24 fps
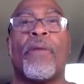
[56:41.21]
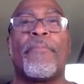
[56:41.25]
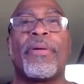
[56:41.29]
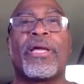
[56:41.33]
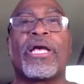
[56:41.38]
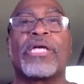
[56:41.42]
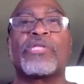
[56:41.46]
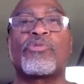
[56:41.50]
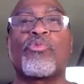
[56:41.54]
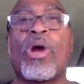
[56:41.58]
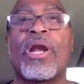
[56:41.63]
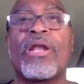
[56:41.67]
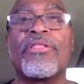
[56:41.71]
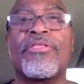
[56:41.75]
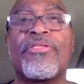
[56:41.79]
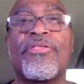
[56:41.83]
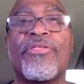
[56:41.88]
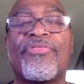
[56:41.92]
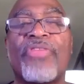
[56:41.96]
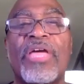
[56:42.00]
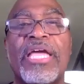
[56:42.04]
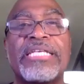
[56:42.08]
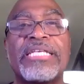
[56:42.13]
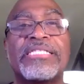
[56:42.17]
Because one of the
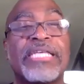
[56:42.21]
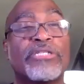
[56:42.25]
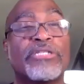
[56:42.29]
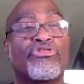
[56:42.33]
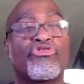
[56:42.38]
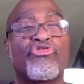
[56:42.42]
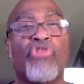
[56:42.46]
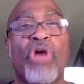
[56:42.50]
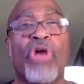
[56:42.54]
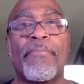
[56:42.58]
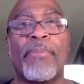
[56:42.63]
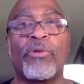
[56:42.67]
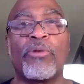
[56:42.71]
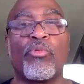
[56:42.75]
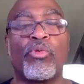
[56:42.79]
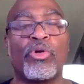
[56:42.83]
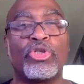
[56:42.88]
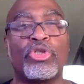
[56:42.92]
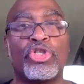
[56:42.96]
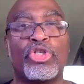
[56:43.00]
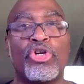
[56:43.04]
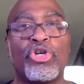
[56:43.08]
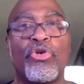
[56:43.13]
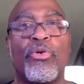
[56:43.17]
things that trauma
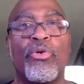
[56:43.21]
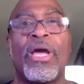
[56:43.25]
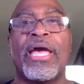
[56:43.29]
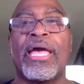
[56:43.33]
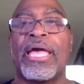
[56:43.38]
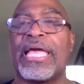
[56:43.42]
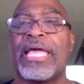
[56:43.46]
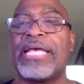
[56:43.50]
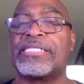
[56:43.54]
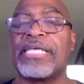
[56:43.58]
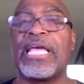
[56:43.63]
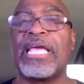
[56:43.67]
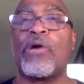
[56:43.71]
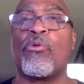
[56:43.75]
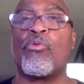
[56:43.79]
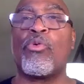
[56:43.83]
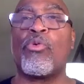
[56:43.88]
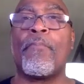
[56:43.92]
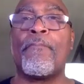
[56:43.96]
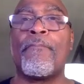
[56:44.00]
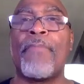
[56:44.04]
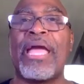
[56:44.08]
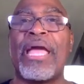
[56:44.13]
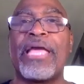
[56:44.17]
will do is it
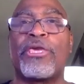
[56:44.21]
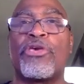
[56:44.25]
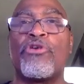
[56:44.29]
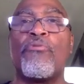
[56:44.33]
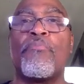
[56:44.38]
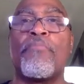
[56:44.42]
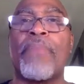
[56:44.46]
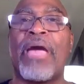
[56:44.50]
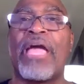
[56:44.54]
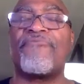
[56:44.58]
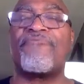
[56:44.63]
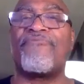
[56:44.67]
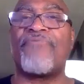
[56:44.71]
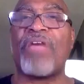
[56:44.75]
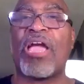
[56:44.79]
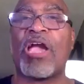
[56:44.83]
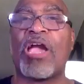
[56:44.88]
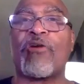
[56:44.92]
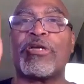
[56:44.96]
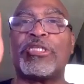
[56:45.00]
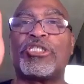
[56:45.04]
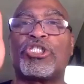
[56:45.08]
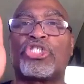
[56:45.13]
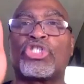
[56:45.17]
will make you make
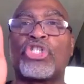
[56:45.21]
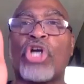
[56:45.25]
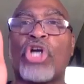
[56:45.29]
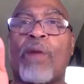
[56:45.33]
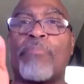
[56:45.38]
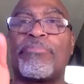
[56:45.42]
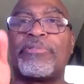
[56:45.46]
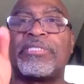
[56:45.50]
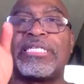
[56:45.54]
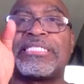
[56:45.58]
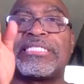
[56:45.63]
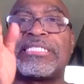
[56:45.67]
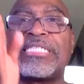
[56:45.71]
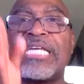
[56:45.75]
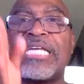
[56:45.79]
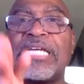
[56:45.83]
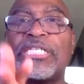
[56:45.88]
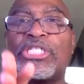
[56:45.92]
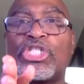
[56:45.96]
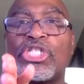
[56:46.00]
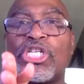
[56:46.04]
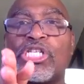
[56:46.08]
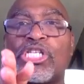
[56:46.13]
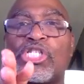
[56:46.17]
very sharp
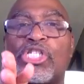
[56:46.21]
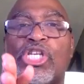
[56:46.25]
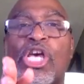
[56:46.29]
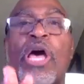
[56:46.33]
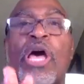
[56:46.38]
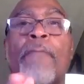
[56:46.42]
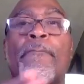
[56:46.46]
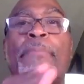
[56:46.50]
distinctions